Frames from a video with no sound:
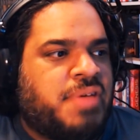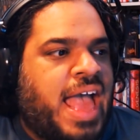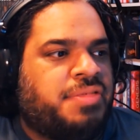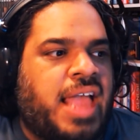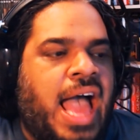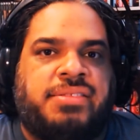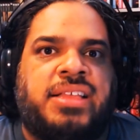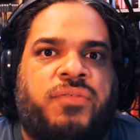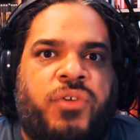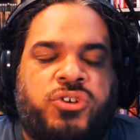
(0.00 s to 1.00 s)
I
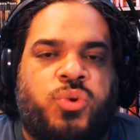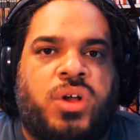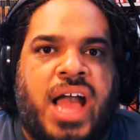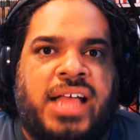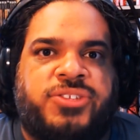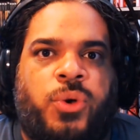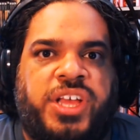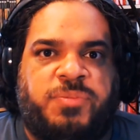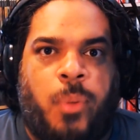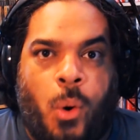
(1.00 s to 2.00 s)
think the Virtual Console
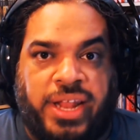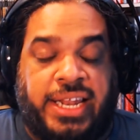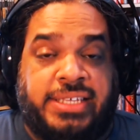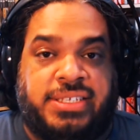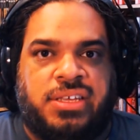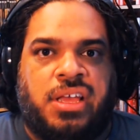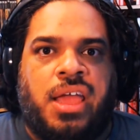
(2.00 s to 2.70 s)
is pointless.